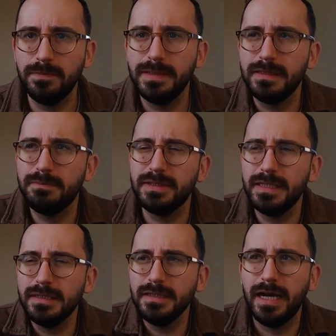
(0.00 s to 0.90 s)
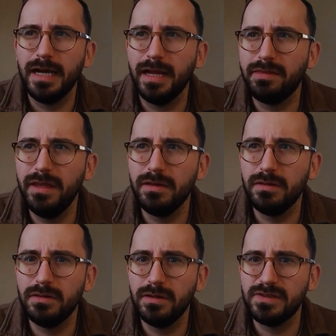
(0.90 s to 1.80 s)
But Nicola, I think
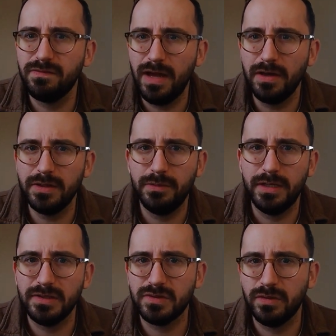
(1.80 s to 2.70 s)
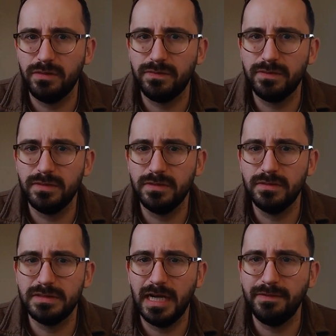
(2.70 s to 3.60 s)
there's value in us sort of
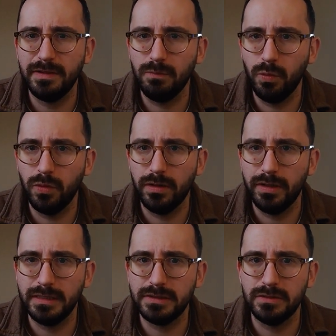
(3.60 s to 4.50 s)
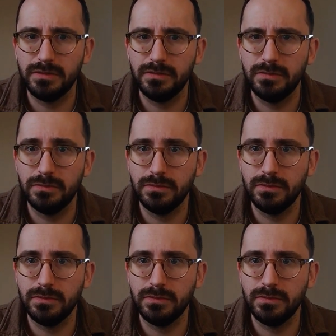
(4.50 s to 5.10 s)
diving more into